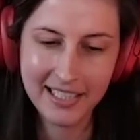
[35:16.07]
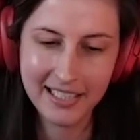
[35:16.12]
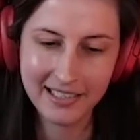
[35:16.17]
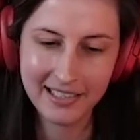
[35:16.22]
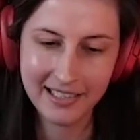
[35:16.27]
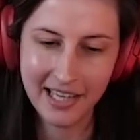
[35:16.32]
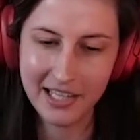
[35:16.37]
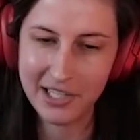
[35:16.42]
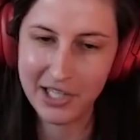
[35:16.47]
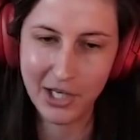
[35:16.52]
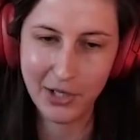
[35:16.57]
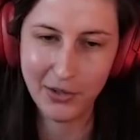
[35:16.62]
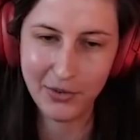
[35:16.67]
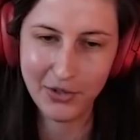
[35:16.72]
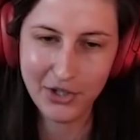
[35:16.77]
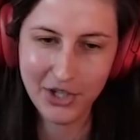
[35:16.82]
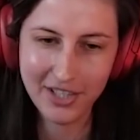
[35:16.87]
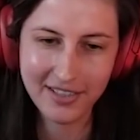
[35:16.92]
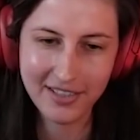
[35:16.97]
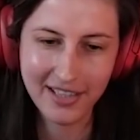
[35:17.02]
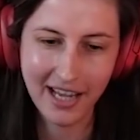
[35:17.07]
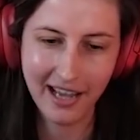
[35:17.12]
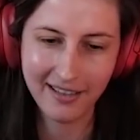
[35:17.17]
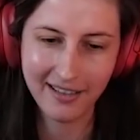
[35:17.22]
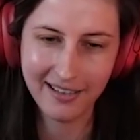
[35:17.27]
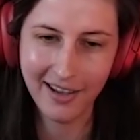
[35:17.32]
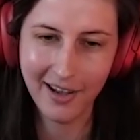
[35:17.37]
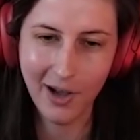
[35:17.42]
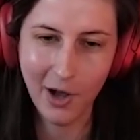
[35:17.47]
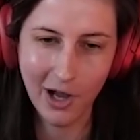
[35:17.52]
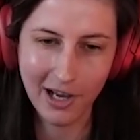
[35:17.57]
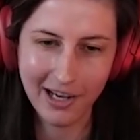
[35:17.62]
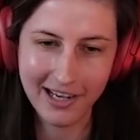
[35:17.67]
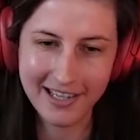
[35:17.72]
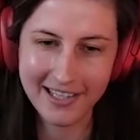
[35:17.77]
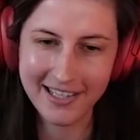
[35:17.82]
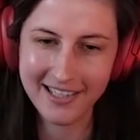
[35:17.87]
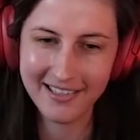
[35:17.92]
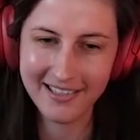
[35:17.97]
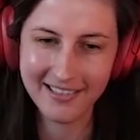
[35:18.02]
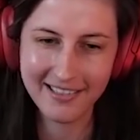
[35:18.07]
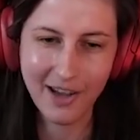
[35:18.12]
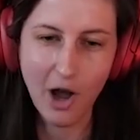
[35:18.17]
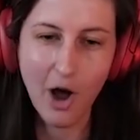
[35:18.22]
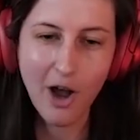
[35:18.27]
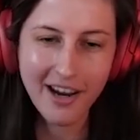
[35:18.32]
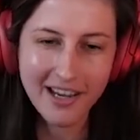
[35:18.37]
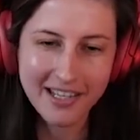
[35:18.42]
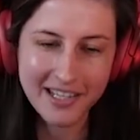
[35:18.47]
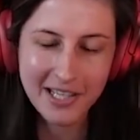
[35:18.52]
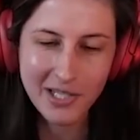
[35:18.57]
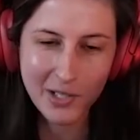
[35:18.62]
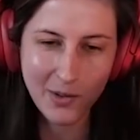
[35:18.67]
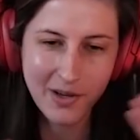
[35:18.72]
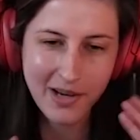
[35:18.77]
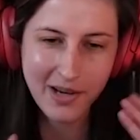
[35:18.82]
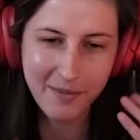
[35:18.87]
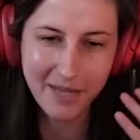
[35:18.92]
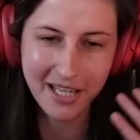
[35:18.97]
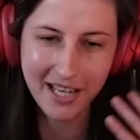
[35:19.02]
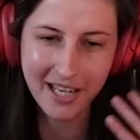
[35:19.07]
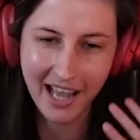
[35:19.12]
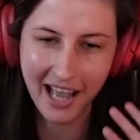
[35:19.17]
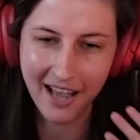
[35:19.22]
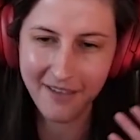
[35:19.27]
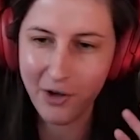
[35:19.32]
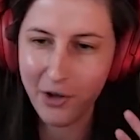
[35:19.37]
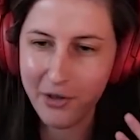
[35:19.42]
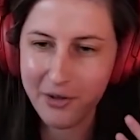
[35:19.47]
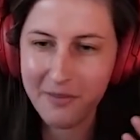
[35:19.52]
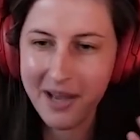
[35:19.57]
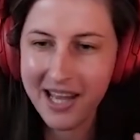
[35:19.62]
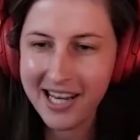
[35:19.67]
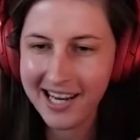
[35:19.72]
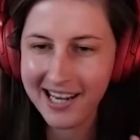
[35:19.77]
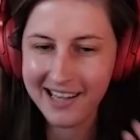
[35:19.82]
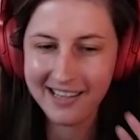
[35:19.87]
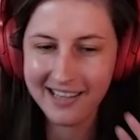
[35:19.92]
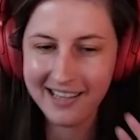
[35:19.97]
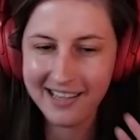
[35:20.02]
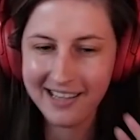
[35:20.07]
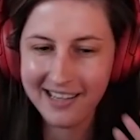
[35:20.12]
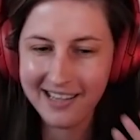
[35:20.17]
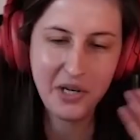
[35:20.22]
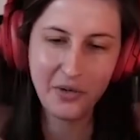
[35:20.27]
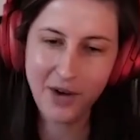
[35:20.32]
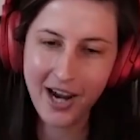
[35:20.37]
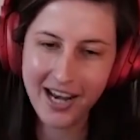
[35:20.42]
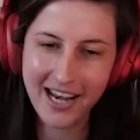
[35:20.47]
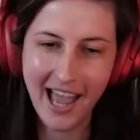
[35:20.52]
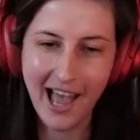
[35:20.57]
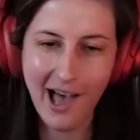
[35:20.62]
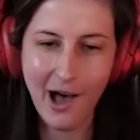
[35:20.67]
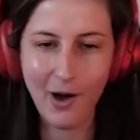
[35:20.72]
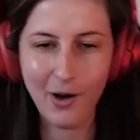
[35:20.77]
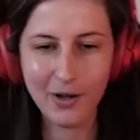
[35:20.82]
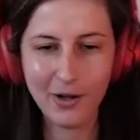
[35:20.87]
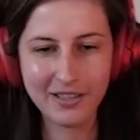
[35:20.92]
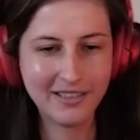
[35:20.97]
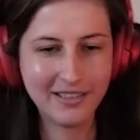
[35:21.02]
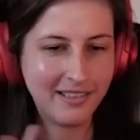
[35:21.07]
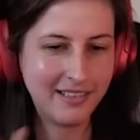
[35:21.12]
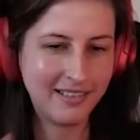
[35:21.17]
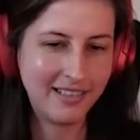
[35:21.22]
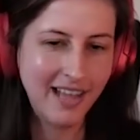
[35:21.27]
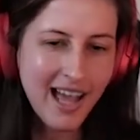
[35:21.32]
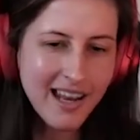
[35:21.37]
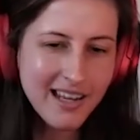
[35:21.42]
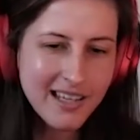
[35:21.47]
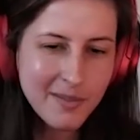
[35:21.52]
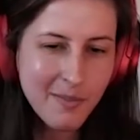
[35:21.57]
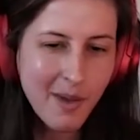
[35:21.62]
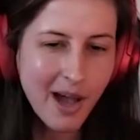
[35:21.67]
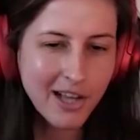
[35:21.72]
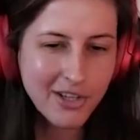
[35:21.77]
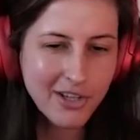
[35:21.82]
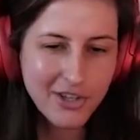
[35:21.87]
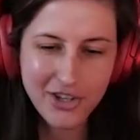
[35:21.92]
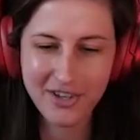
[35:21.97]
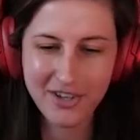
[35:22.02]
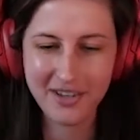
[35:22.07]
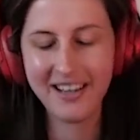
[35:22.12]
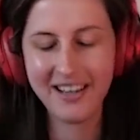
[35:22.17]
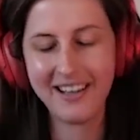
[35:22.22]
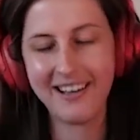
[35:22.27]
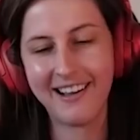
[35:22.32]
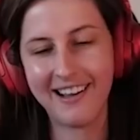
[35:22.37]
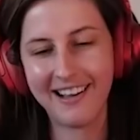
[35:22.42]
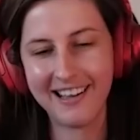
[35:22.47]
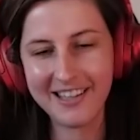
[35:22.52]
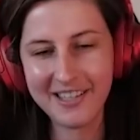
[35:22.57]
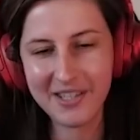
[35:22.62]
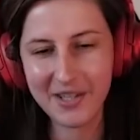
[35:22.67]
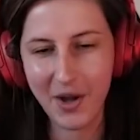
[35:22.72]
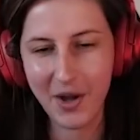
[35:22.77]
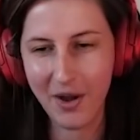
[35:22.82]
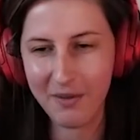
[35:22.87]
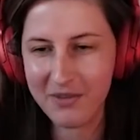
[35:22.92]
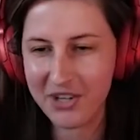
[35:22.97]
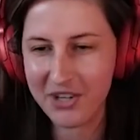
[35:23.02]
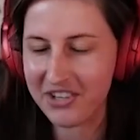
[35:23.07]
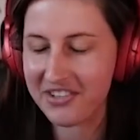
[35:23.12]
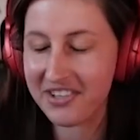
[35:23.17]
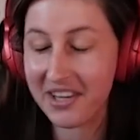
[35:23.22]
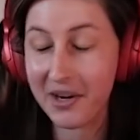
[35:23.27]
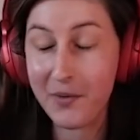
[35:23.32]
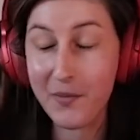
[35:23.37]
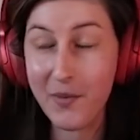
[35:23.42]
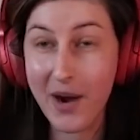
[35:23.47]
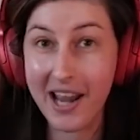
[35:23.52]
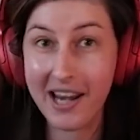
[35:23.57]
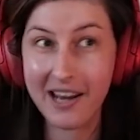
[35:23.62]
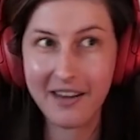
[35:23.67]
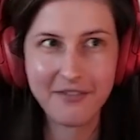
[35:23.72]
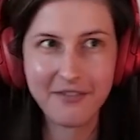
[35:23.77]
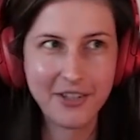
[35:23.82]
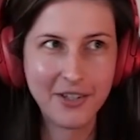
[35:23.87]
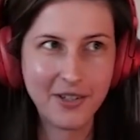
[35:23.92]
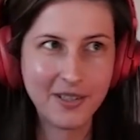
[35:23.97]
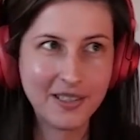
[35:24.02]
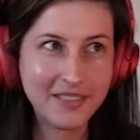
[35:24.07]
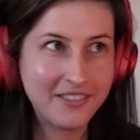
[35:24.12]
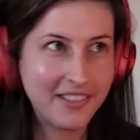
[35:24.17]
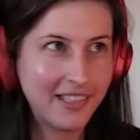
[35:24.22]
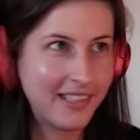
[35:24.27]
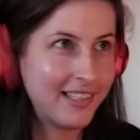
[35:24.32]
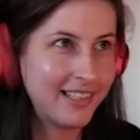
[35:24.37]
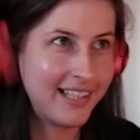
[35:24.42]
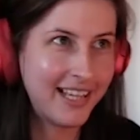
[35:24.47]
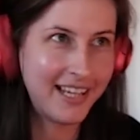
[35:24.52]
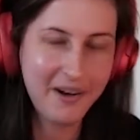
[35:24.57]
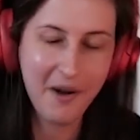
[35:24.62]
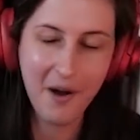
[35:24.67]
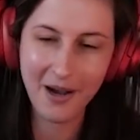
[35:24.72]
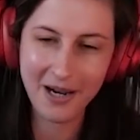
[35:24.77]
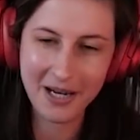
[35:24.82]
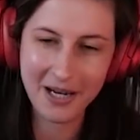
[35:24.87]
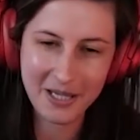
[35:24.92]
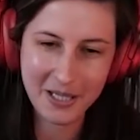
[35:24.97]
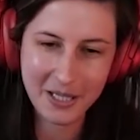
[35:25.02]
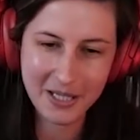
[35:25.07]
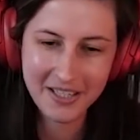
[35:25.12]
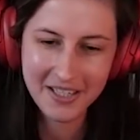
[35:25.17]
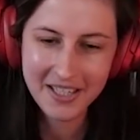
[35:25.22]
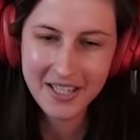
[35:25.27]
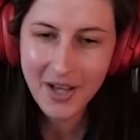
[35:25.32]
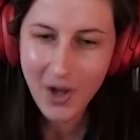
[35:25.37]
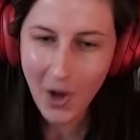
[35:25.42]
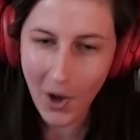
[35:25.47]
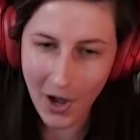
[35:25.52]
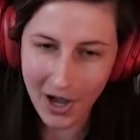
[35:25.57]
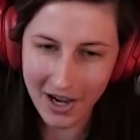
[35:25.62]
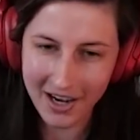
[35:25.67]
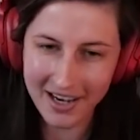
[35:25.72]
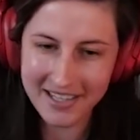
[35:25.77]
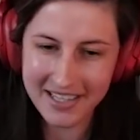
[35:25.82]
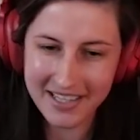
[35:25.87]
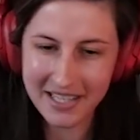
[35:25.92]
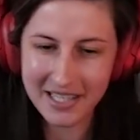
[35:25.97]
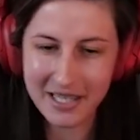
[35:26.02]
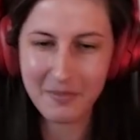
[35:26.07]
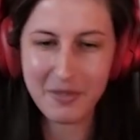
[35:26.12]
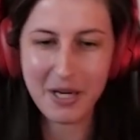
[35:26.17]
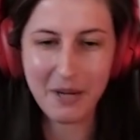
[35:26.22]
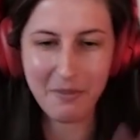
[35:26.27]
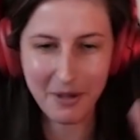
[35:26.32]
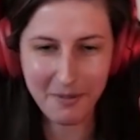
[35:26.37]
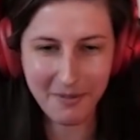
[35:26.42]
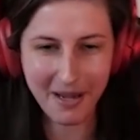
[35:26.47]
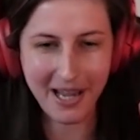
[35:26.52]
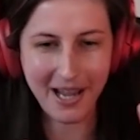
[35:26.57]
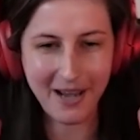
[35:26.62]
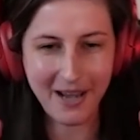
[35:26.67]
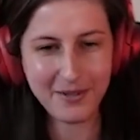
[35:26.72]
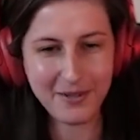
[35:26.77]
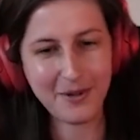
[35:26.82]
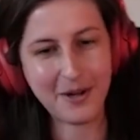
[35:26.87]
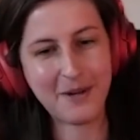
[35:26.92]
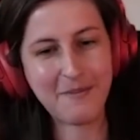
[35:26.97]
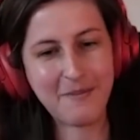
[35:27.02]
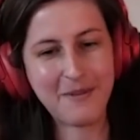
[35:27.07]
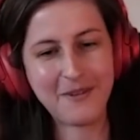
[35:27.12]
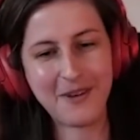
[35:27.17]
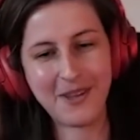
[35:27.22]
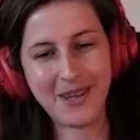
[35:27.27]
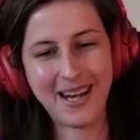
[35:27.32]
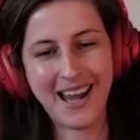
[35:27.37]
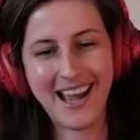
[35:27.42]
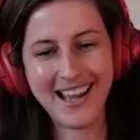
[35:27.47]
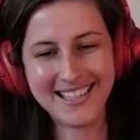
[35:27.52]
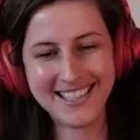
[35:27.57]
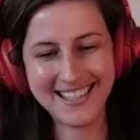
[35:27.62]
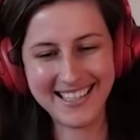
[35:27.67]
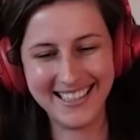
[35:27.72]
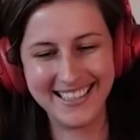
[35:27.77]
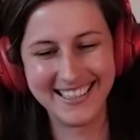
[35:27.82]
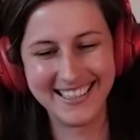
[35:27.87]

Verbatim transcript: Yeah. It's huge. Yeah. yeah. August. August is when I'm going to have all the money. Right now, not as much. Uh, so I'm just like waiting for all of the like August, August and September payouts. We're going to be really nice.